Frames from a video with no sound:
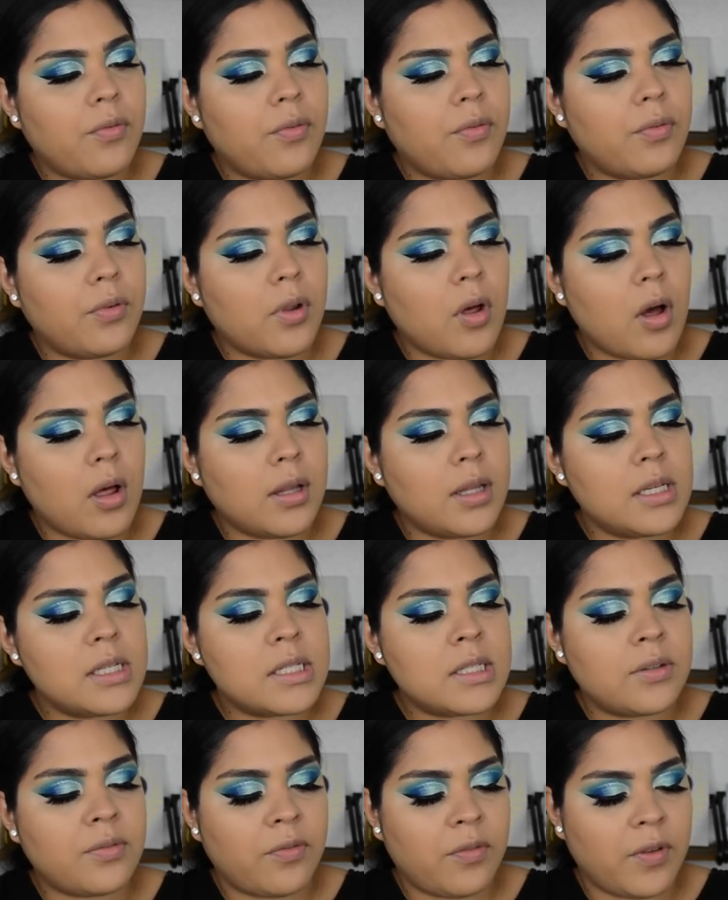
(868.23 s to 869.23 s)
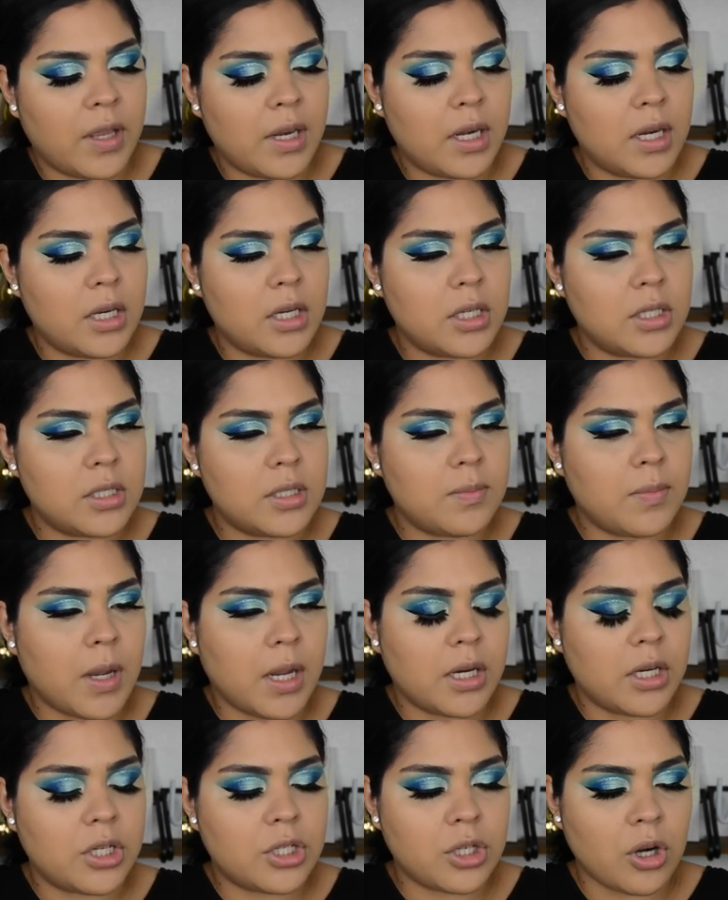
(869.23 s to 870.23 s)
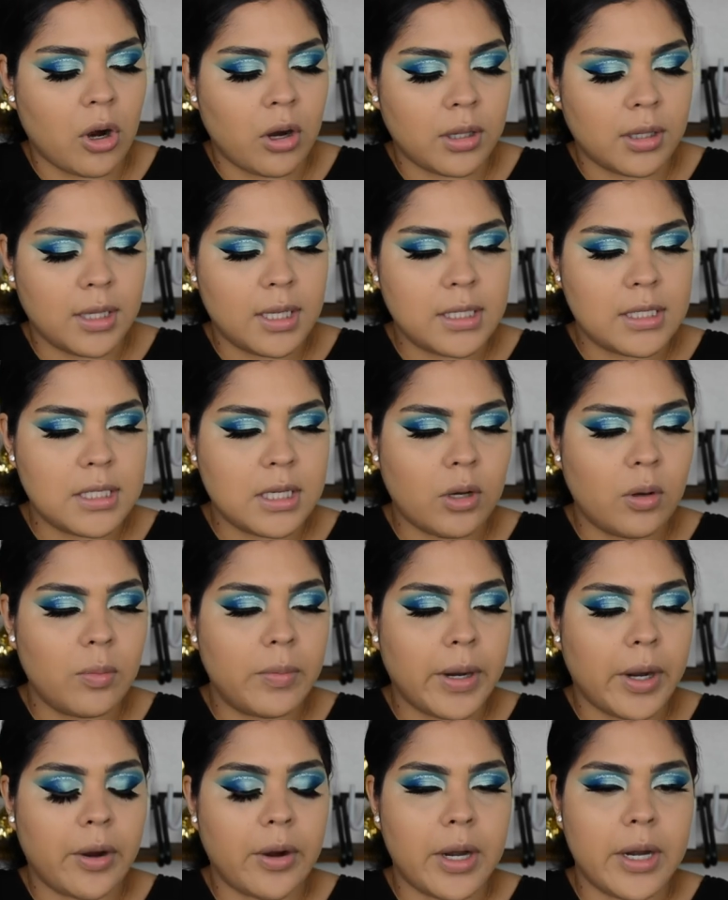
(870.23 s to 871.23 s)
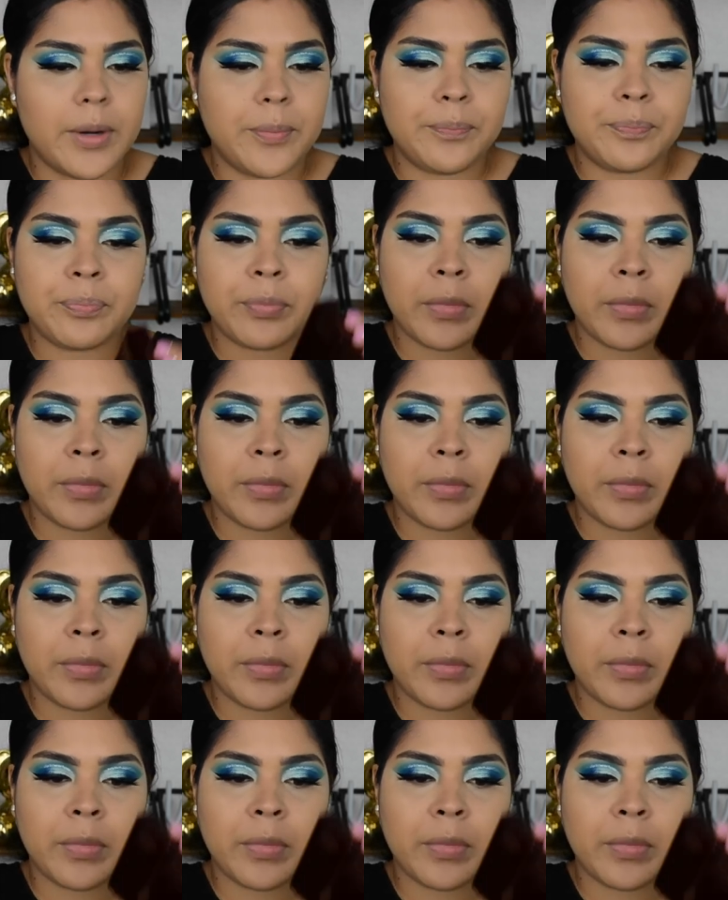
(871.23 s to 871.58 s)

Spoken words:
Flawless Finish by Charlotte Tilbury,